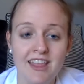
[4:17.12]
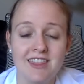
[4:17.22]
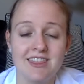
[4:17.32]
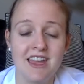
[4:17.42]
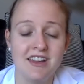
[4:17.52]

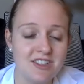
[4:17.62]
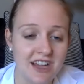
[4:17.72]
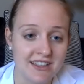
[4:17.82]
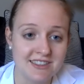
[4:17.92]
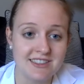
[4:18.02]
They
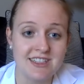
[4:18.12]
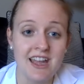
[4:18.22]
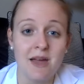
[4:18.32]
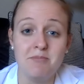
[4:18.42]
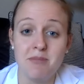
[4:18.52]
just
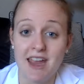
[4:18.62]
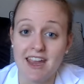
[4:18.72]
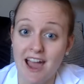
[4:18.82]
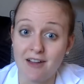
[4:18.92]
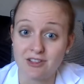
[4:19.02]
may
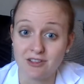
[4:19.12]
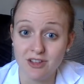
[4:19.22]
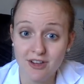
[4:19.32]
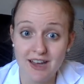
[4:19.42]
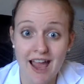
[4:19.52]
have to
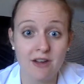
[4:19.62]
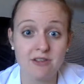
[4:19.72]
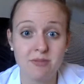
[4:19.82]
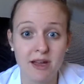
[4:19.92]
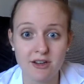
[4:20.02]
learn how to
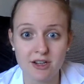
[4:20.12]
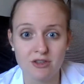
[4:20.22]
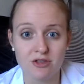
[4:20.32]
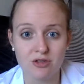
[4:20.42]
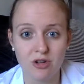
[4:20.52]
better
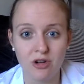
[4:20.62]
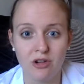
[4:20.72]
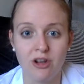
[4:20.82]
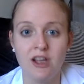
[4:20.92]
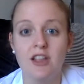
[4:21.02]
control